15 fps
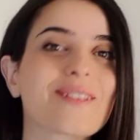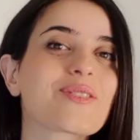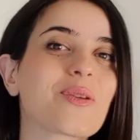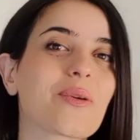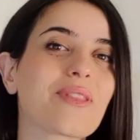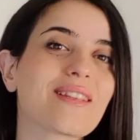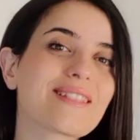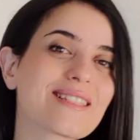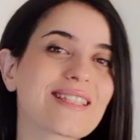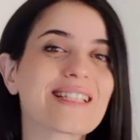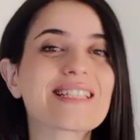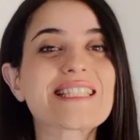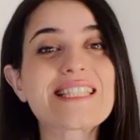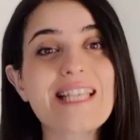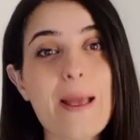So this
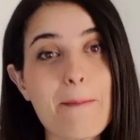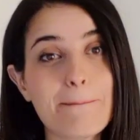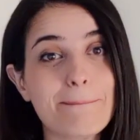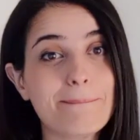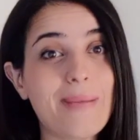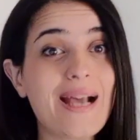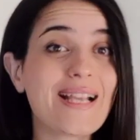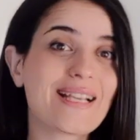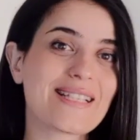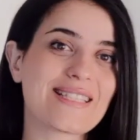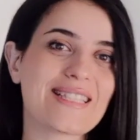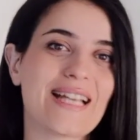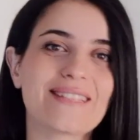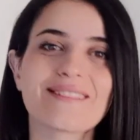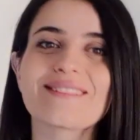is
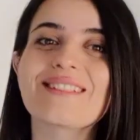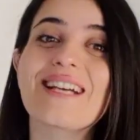makhzan.